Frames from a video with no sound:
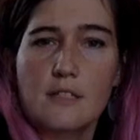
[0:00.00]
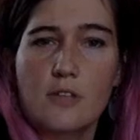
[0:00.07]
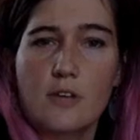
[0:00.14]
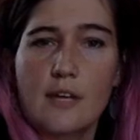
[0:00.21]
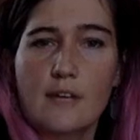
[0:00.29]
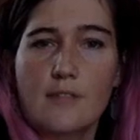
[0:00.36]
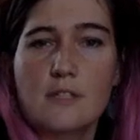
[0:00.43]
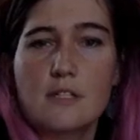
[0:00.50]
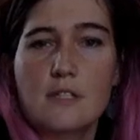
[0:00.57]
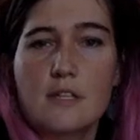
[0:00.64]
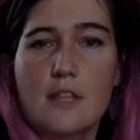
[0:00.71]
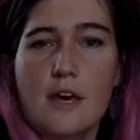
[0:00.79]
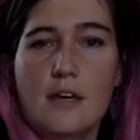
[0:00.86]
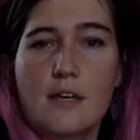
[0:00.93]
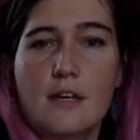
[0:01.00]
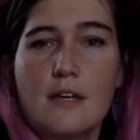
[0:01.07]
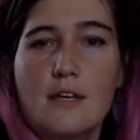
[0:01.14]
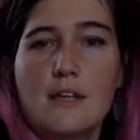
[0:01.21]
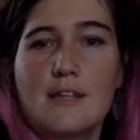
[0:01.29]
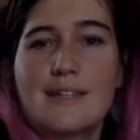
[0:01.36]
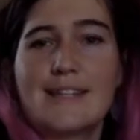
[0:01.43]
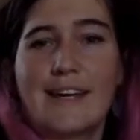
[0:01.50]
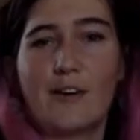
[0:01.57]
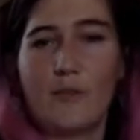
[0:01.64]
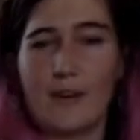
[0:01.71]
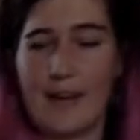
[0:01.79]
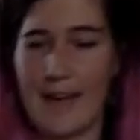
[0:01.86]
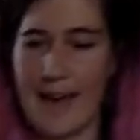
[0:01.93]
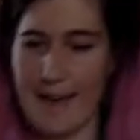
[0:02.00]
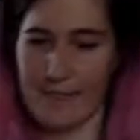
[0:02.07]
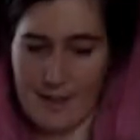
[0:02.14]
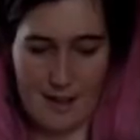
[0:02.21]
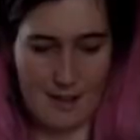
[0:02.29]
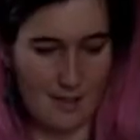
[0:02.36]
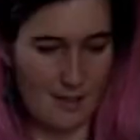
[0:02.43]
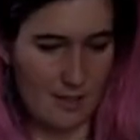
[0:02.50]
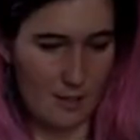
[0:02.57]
You can't even see that second one I had there.